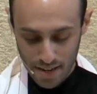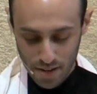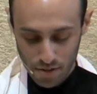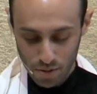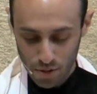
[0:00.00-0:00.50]

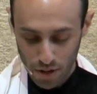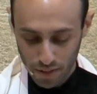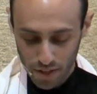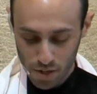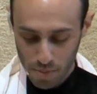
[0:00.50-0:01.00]
So during
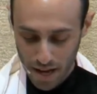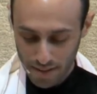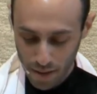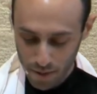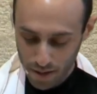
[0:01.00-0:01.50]
this
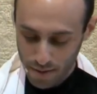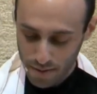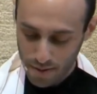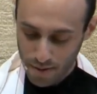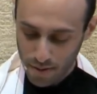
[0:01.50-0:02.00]
pandemic,
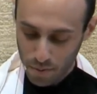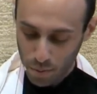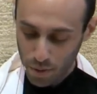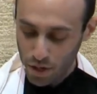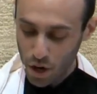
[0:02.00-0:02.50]
when
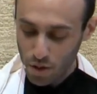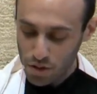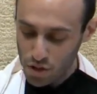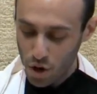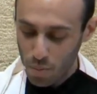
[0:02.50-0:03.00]
we know that
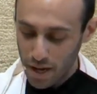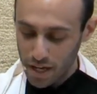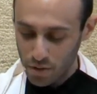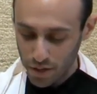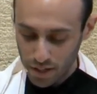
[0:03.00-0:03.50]
so many
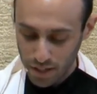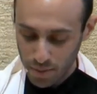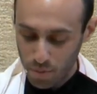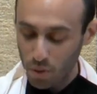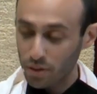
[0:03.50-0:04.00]
critically
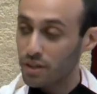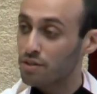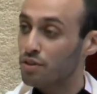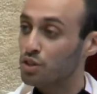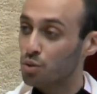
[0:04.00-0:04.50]
important
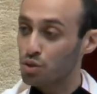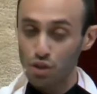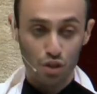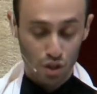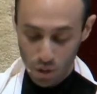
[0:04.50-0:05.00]
individuals
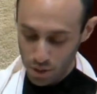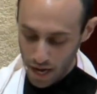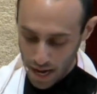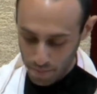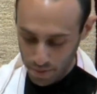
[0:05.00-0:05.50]
showed
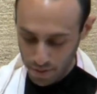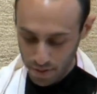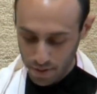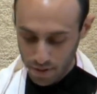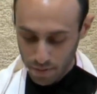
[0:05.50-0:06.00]
up,
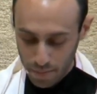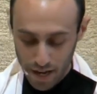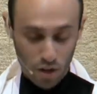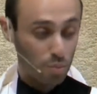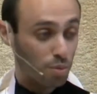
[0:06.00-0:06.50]

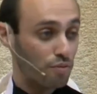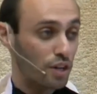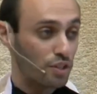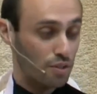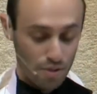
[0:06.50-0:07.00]
medical
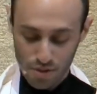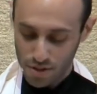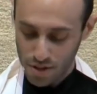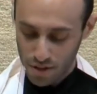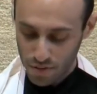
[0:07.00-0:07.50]
professionals,
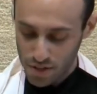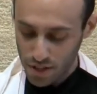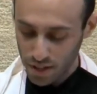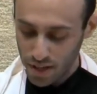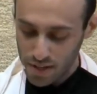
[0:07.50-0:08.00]

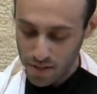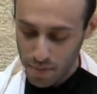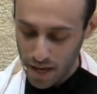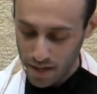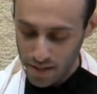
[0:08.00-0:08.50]
facilities and
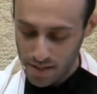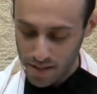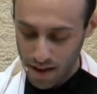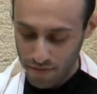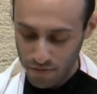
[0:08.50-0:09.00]
maintenance
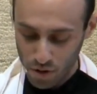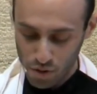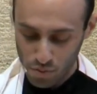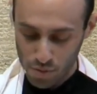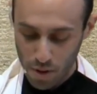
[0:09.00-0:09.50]
staff,
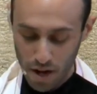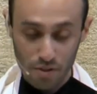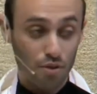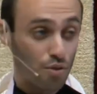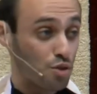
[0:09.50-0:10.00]
first
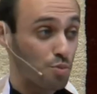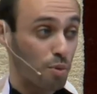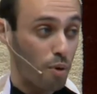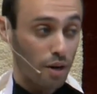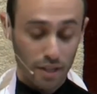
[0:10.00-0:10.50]
responders,
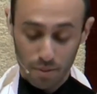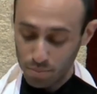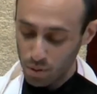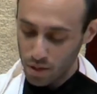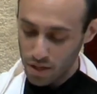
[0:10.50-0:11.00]
supermarket
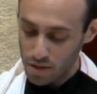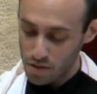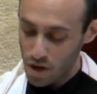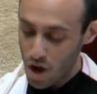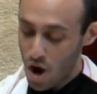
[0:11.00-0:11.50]
employees,
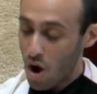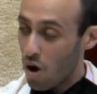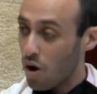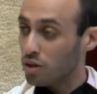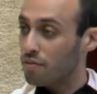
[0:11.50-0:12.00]

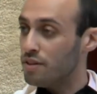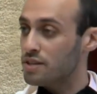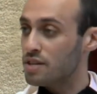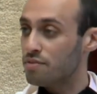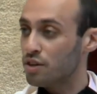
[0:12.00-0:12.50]
all of
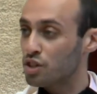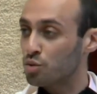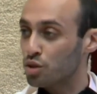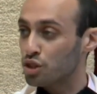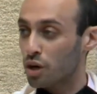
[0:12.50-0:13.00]
these
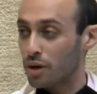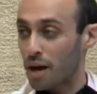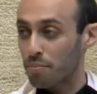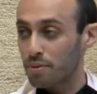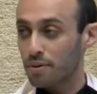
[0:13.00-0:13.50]
individuals showed up.